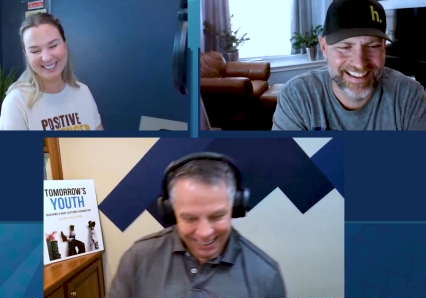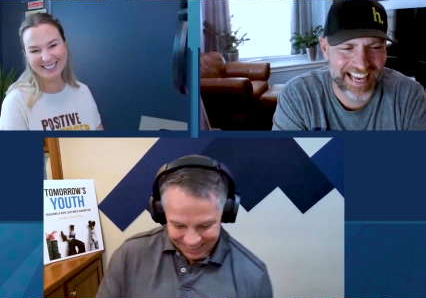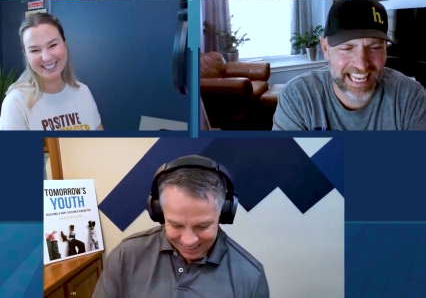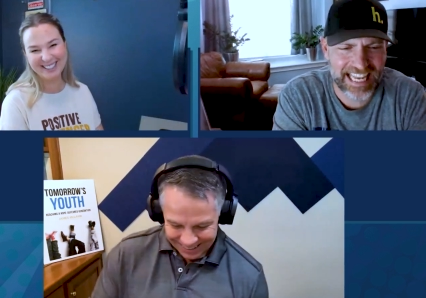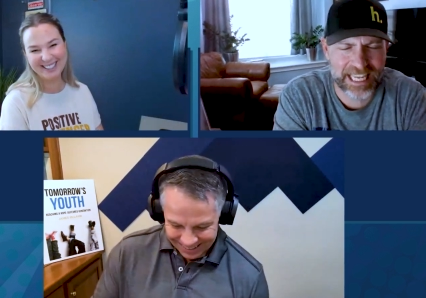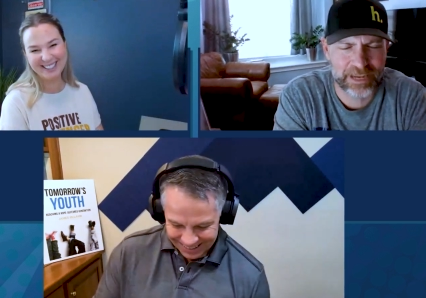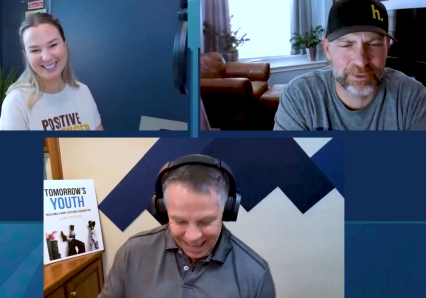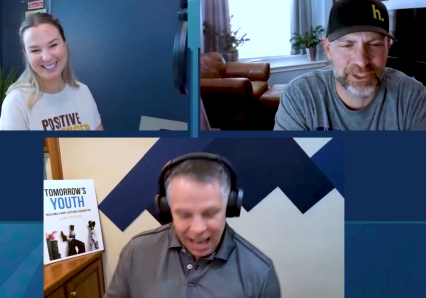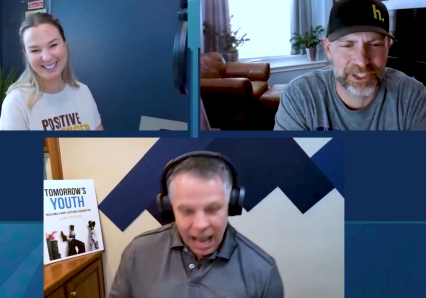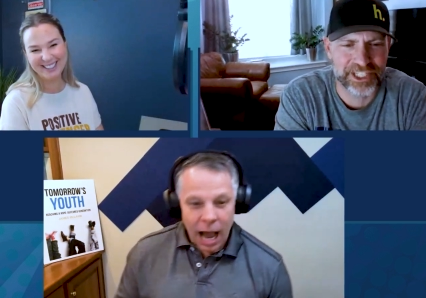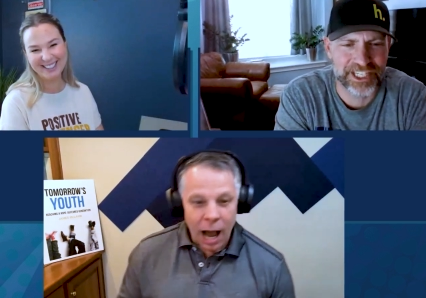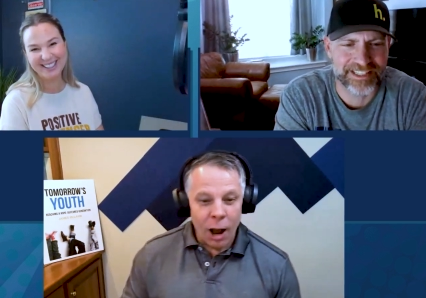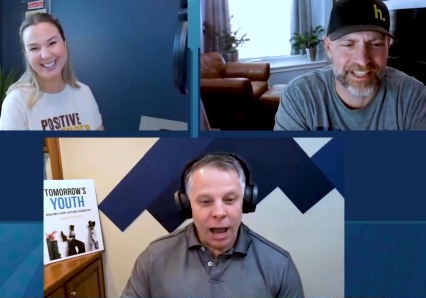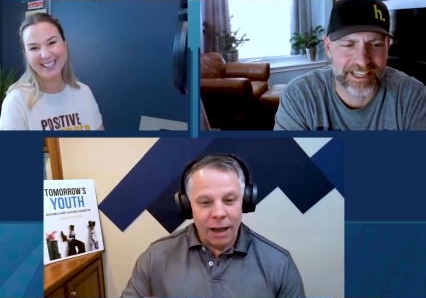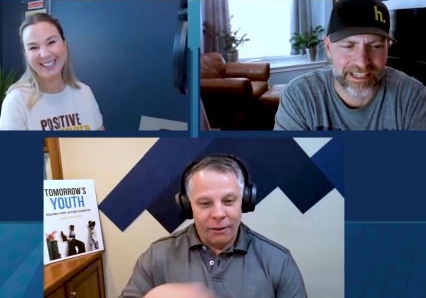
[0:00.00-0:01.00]
Speaker 1: i like what you did
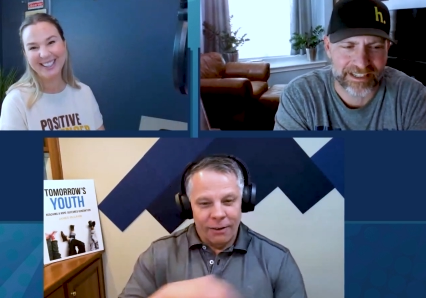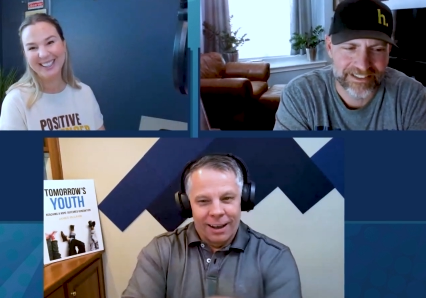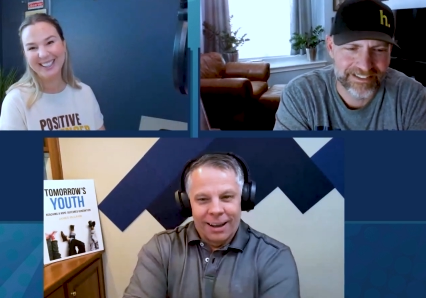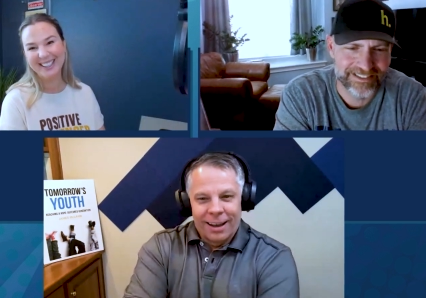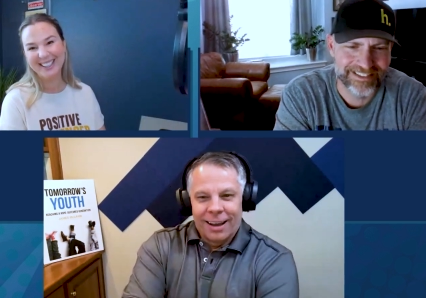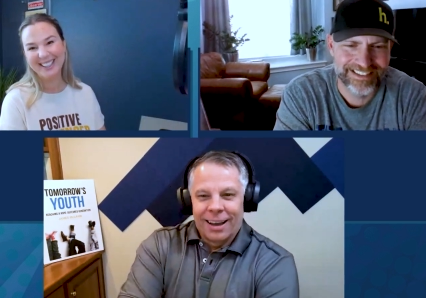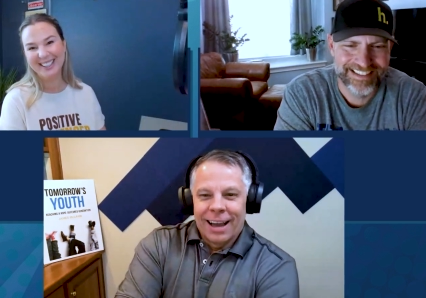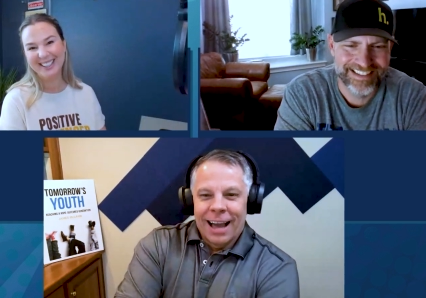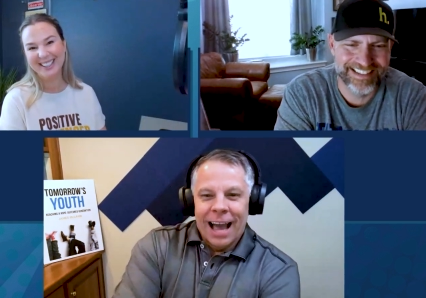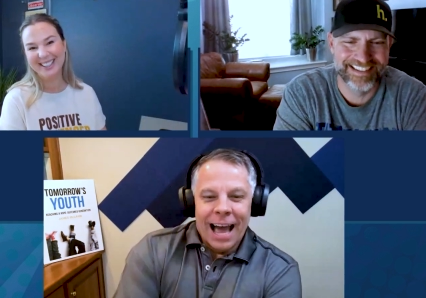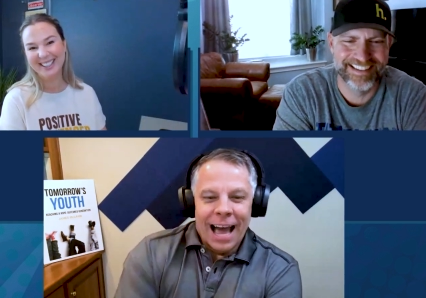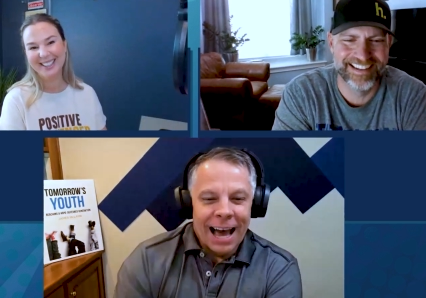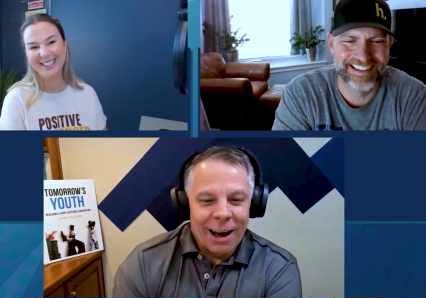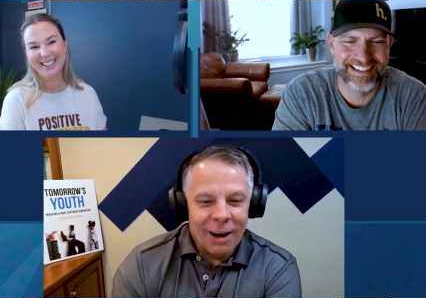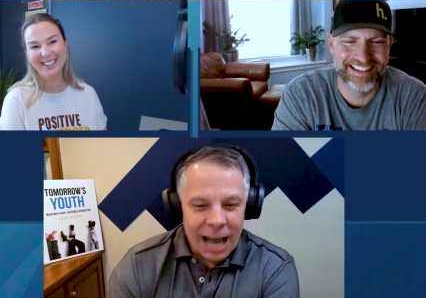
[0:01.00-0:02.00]
Speaker 2: I'll,
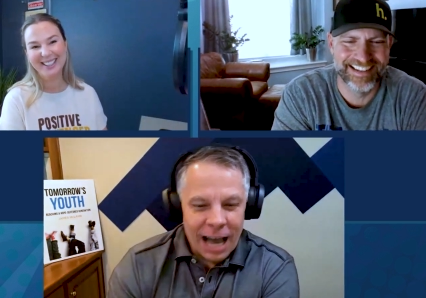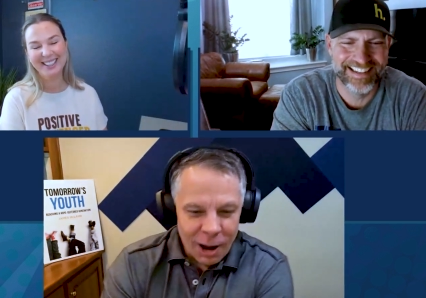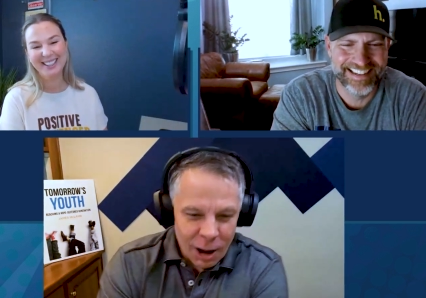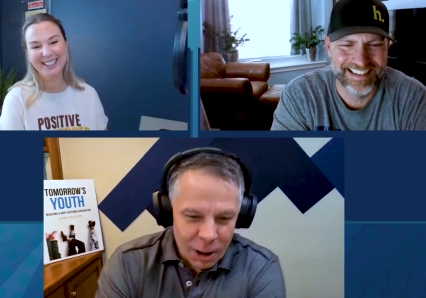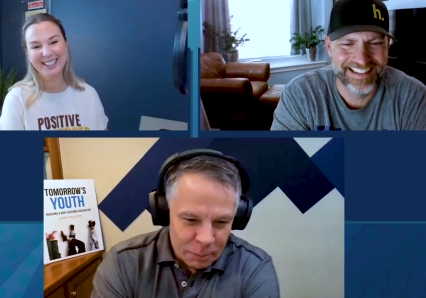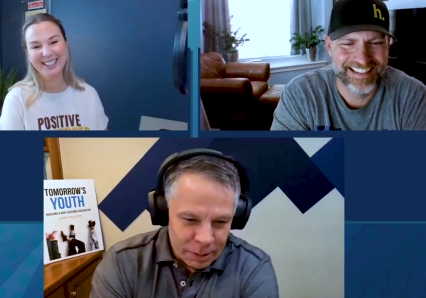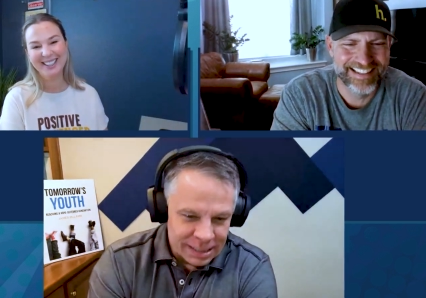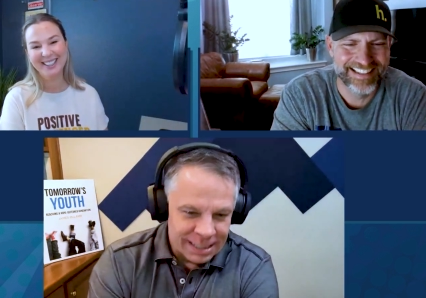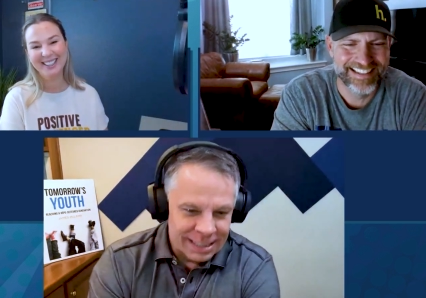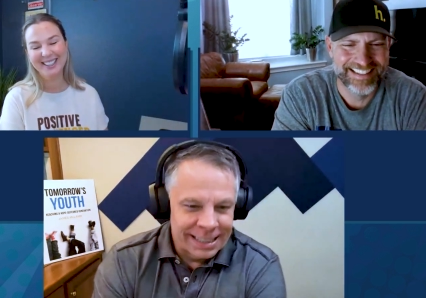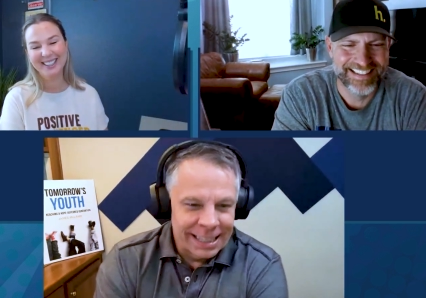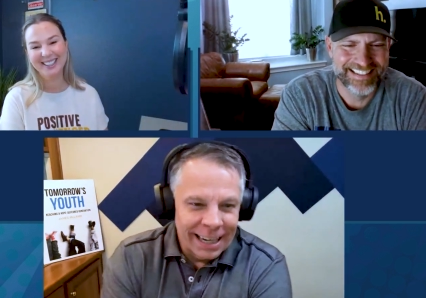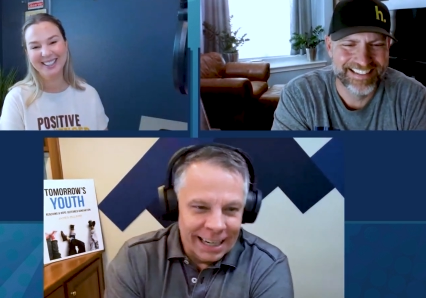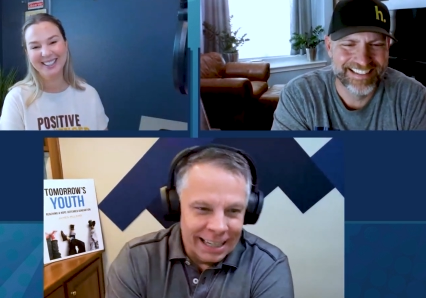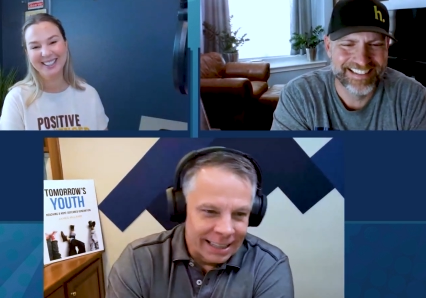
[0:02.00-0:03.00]
I'll, I'll, be
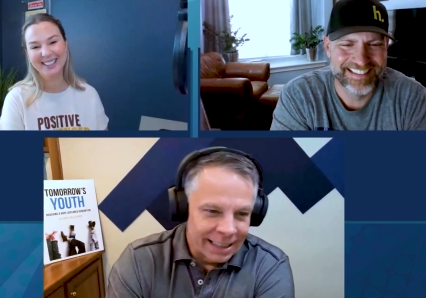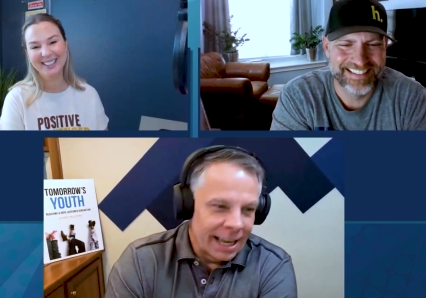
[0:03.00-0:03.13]
stealing